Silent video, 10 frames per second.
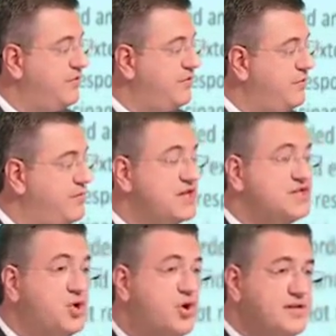From the
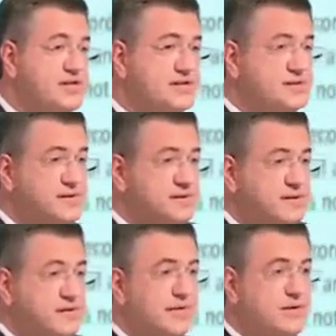Azores
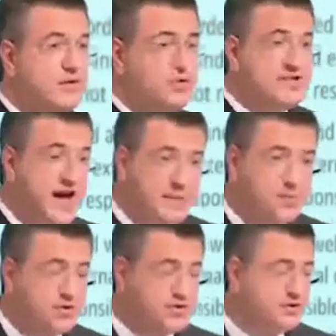to
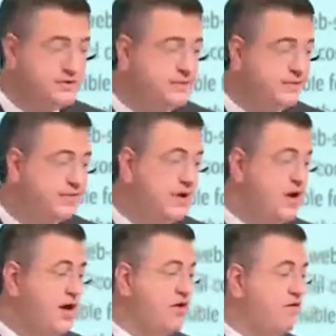Cyprus,
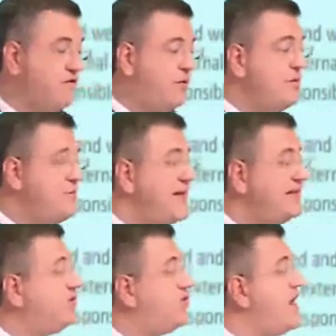from the
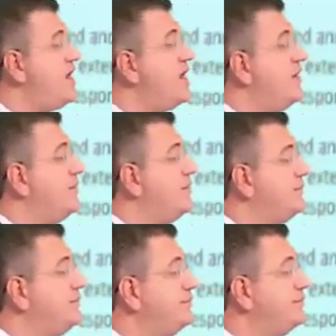Mediterranean
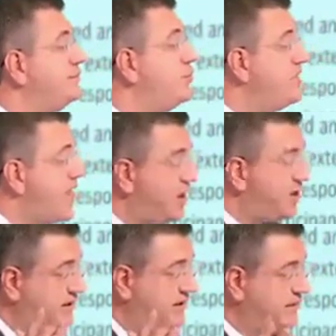to the
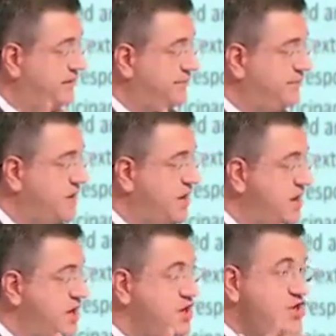Arctic,
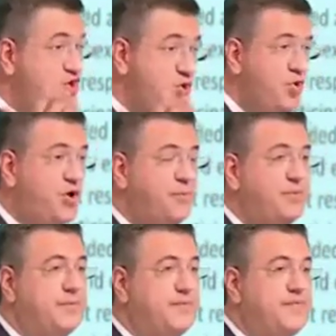Europe
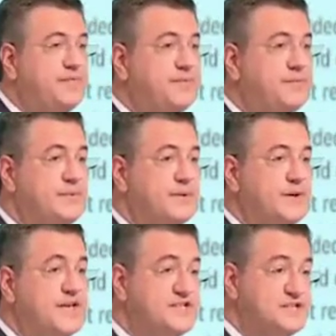
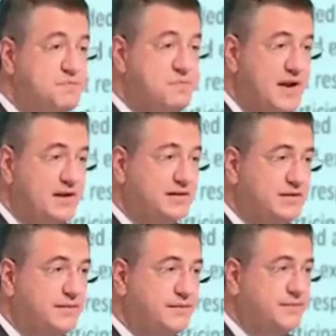is
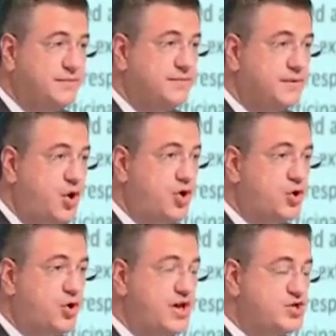built on
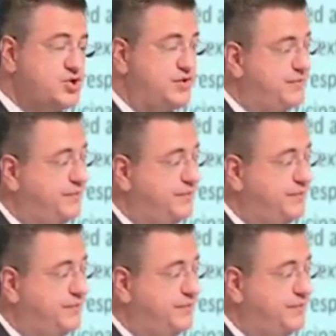cohesion.